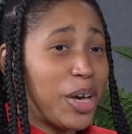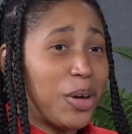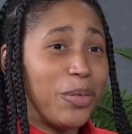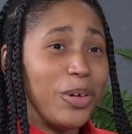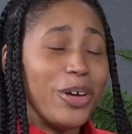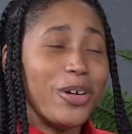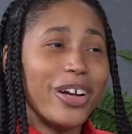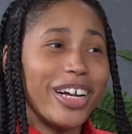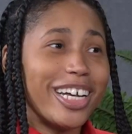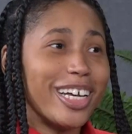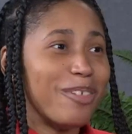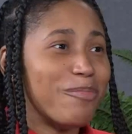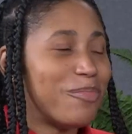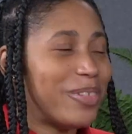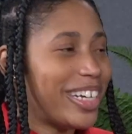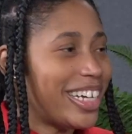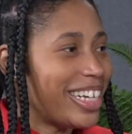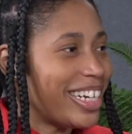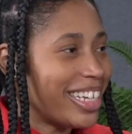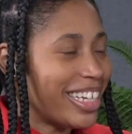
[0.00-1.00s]
We were
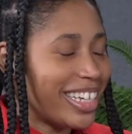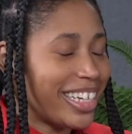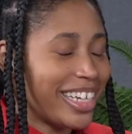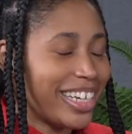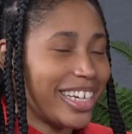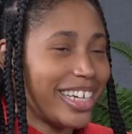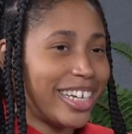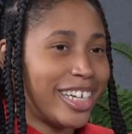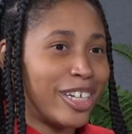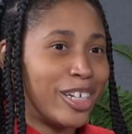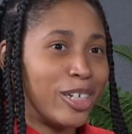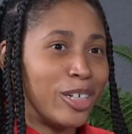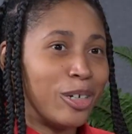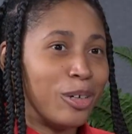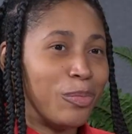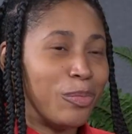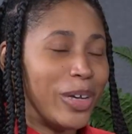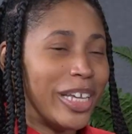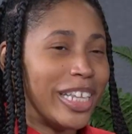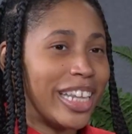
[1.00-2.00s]
competing,
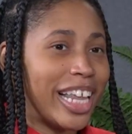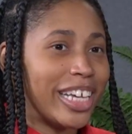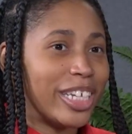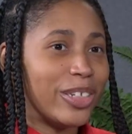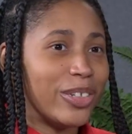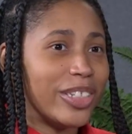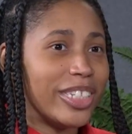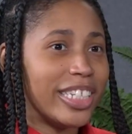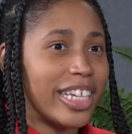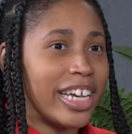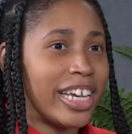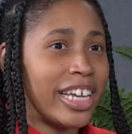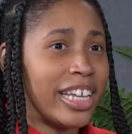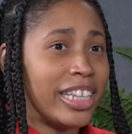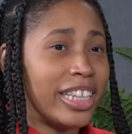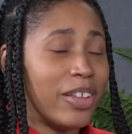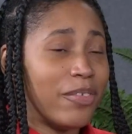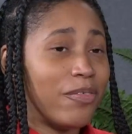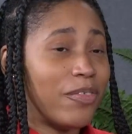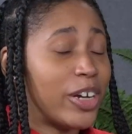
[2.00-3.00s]
um, and like you
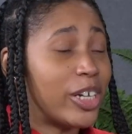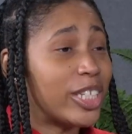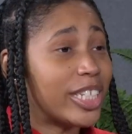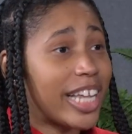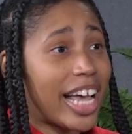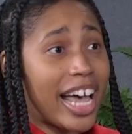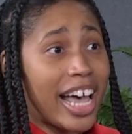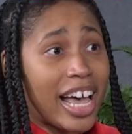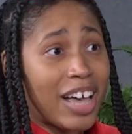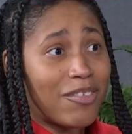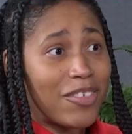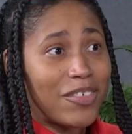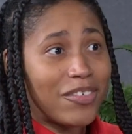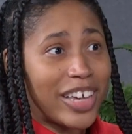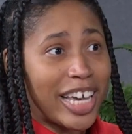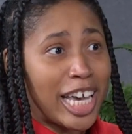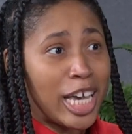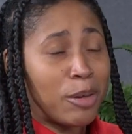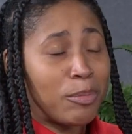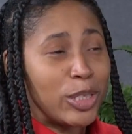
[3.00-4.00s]
said, the first half of
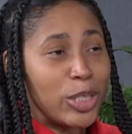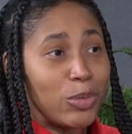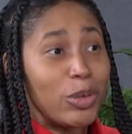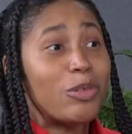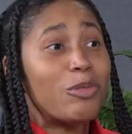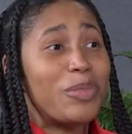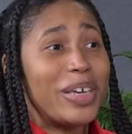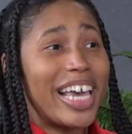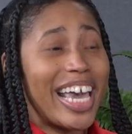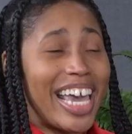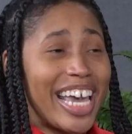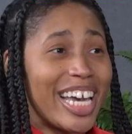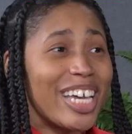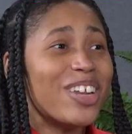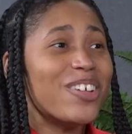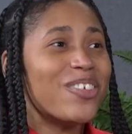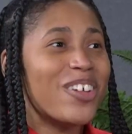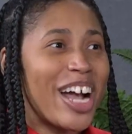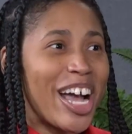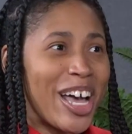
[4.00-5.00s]
games, we would be hanging
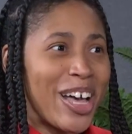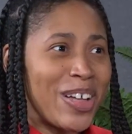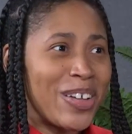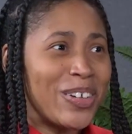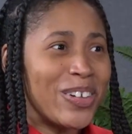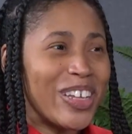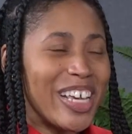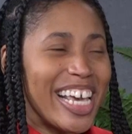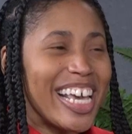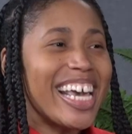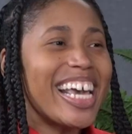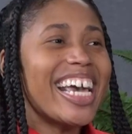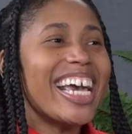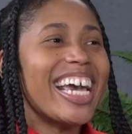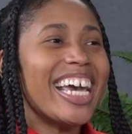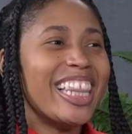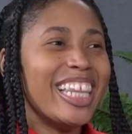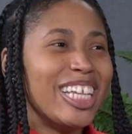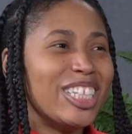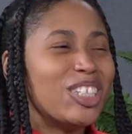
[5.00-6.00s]
around,
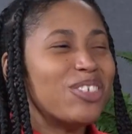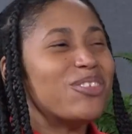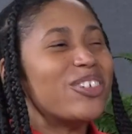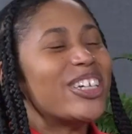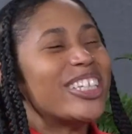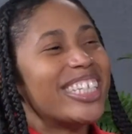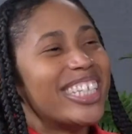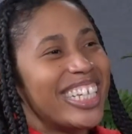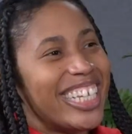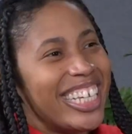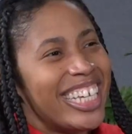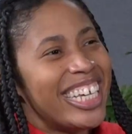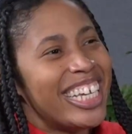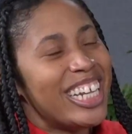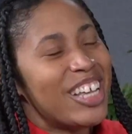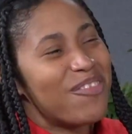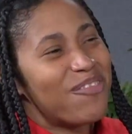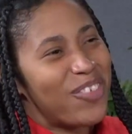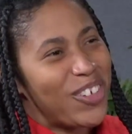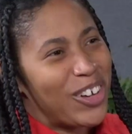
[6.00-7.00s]
and then towards the end,
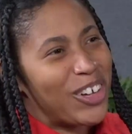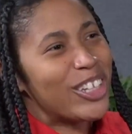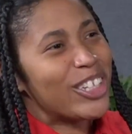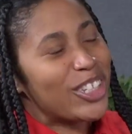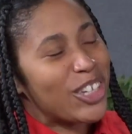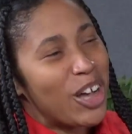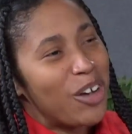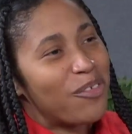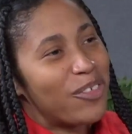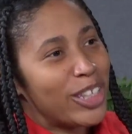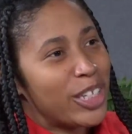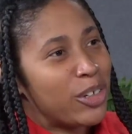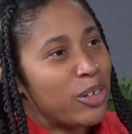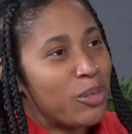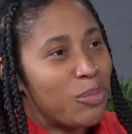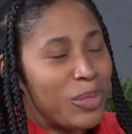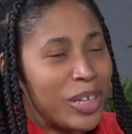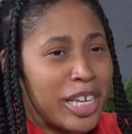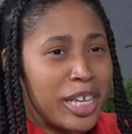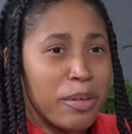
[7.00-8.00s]
it falls off a little
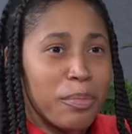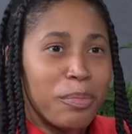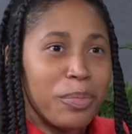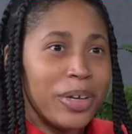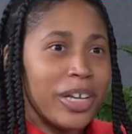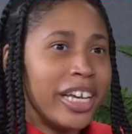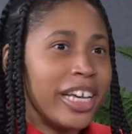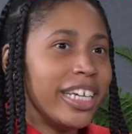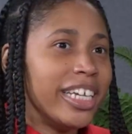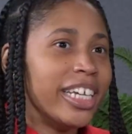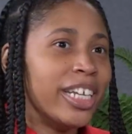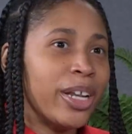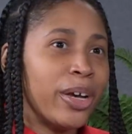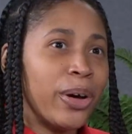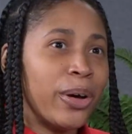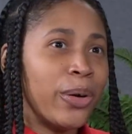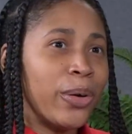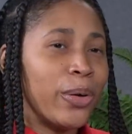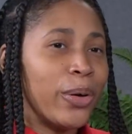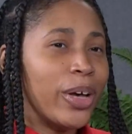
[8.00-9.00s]
bit, but, you
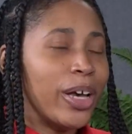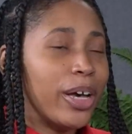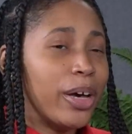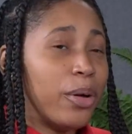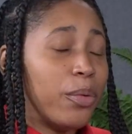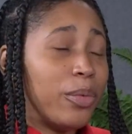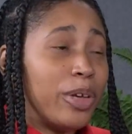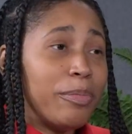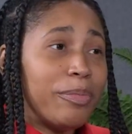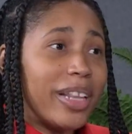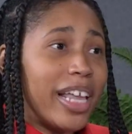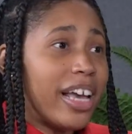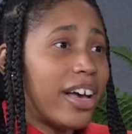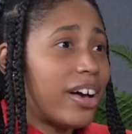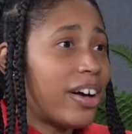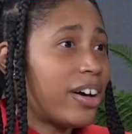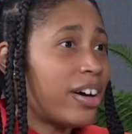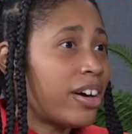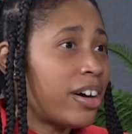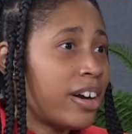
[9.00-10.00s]
know, we play
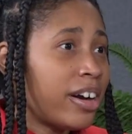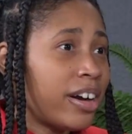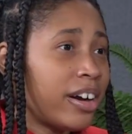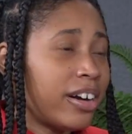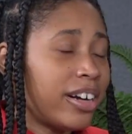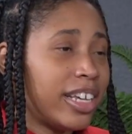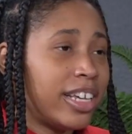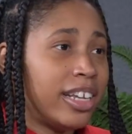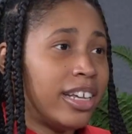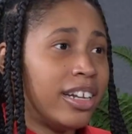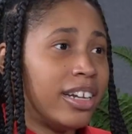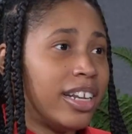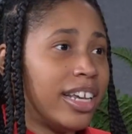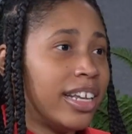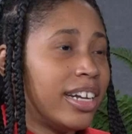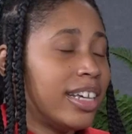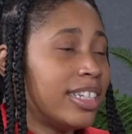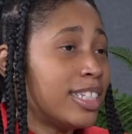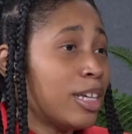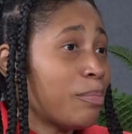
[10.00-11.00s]
hard, and it
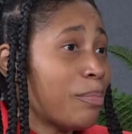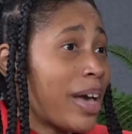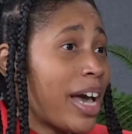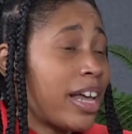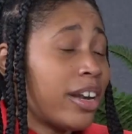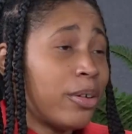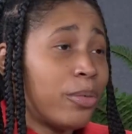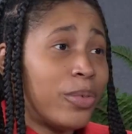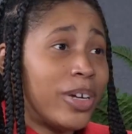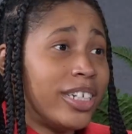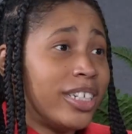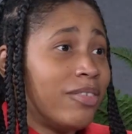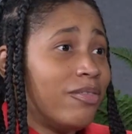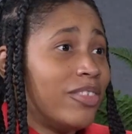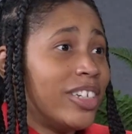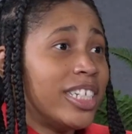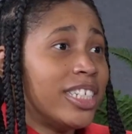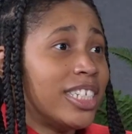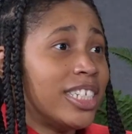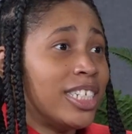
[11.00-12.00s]
doesn't matter what
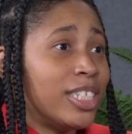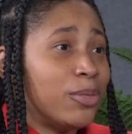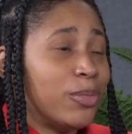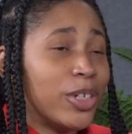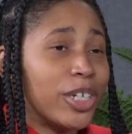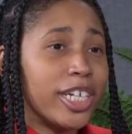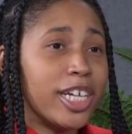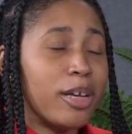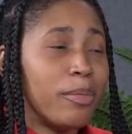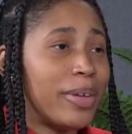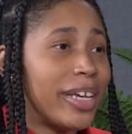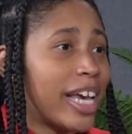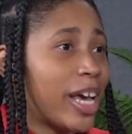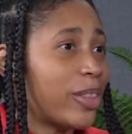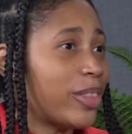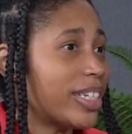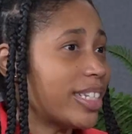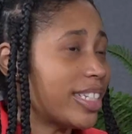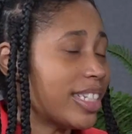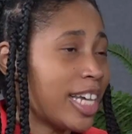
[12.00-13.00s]
division, we're coming
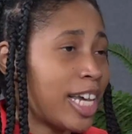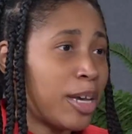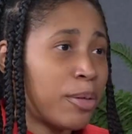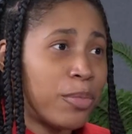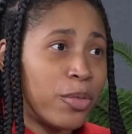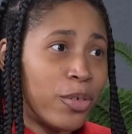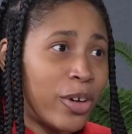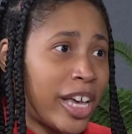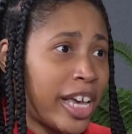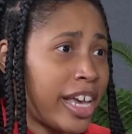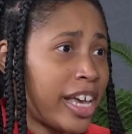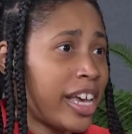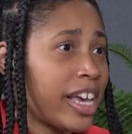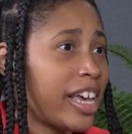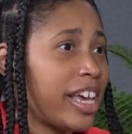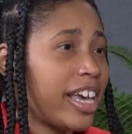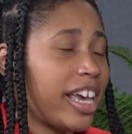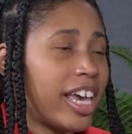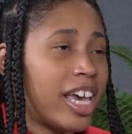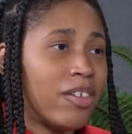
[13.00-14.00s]
out the same way
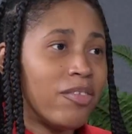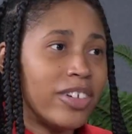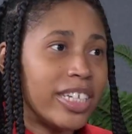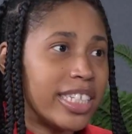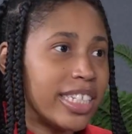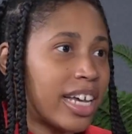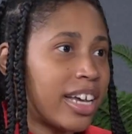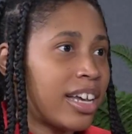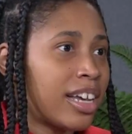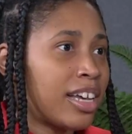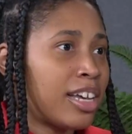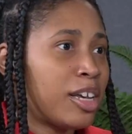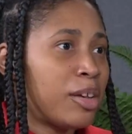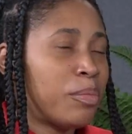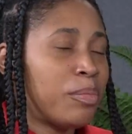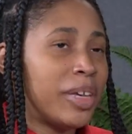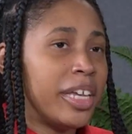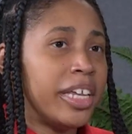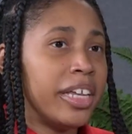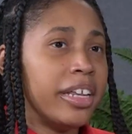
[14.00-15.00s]
every
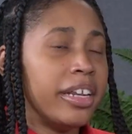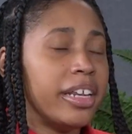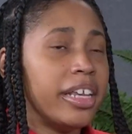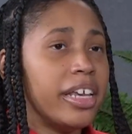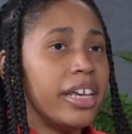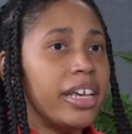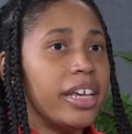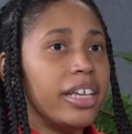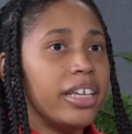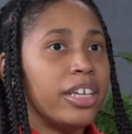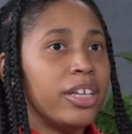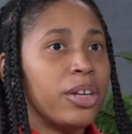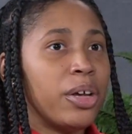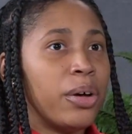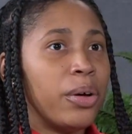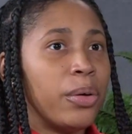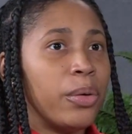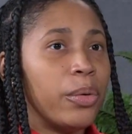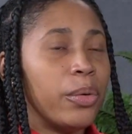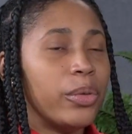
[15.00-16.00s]
time, and, you
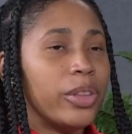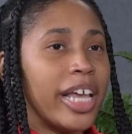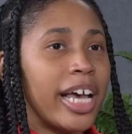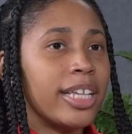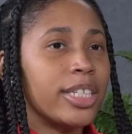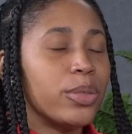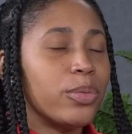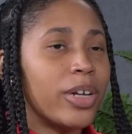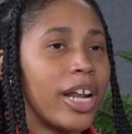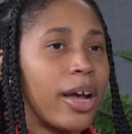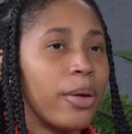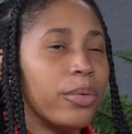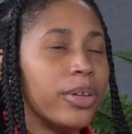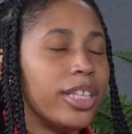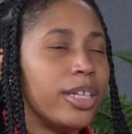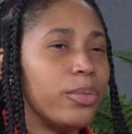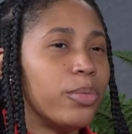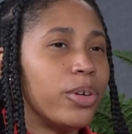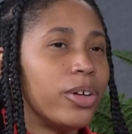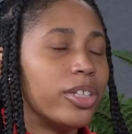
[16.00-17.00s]
know, that's what I
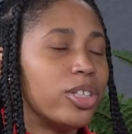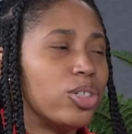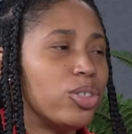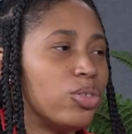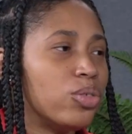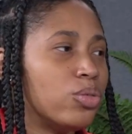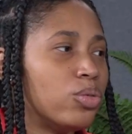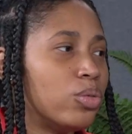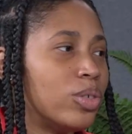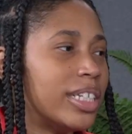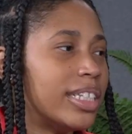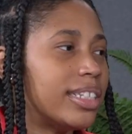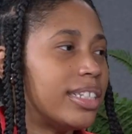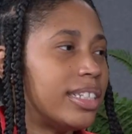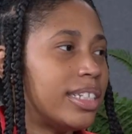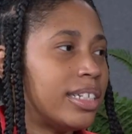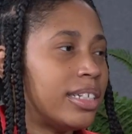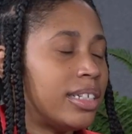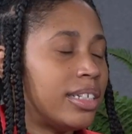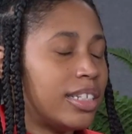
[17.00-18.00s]
really want to
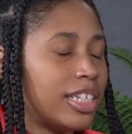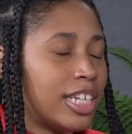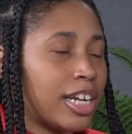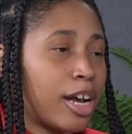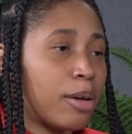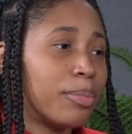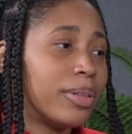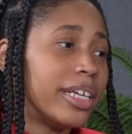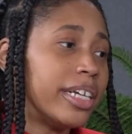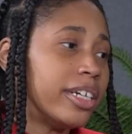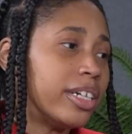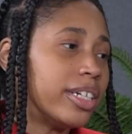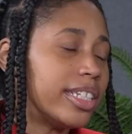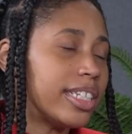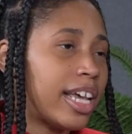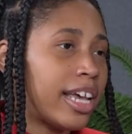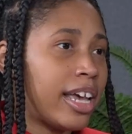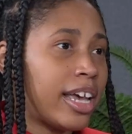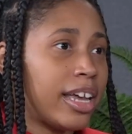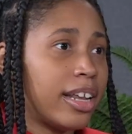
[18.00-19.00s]
instill in our players
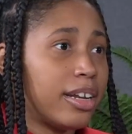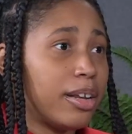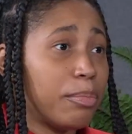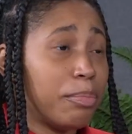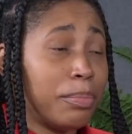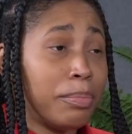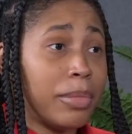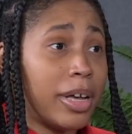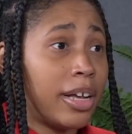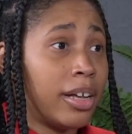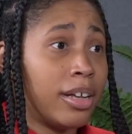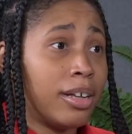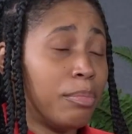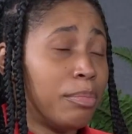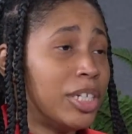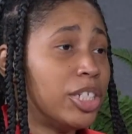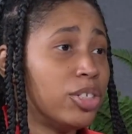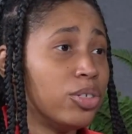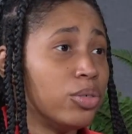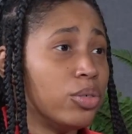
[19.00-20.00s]
at uh,
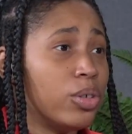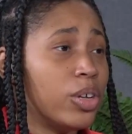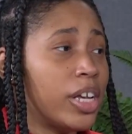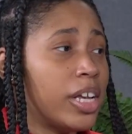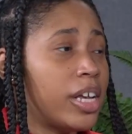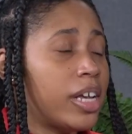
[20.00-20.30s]
Mitchell.